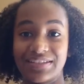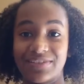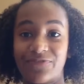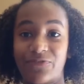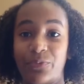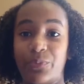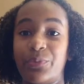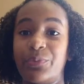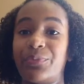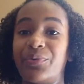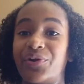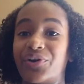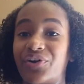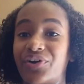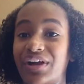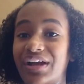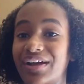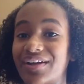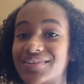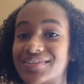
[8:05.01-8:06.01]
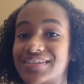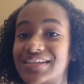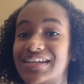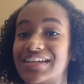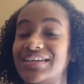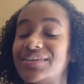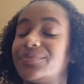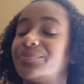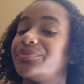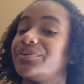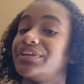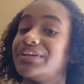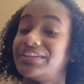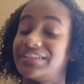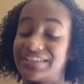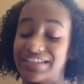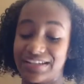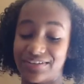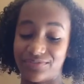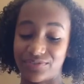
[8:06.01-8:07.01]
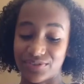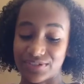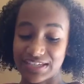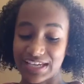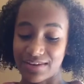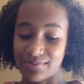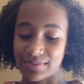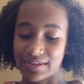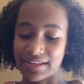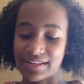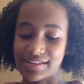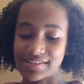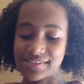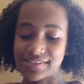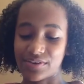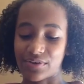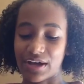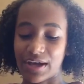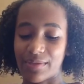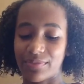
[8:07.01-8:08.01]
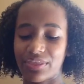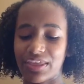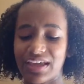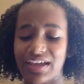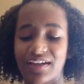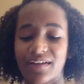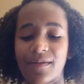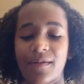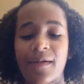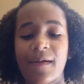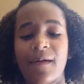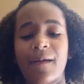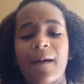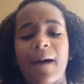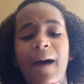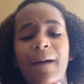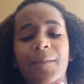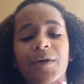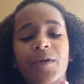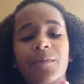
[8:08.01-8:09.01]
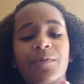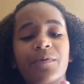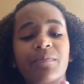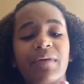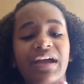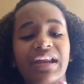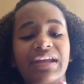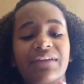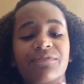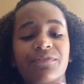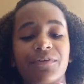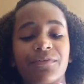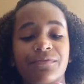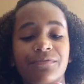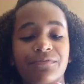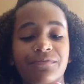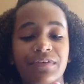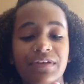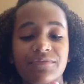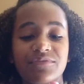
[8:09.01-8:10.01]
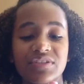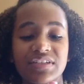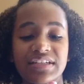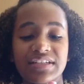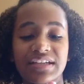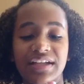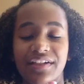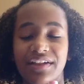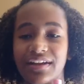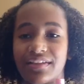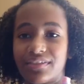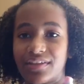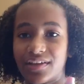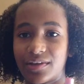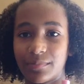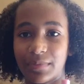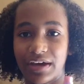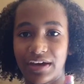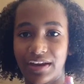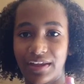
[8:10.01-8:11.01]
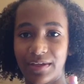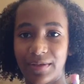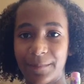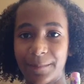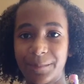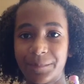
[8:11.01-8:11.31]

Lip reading: If you put more crayons in it, you'll put it in for 10 minutes. So I think I'm going to put mine in for 15 now that I think about it.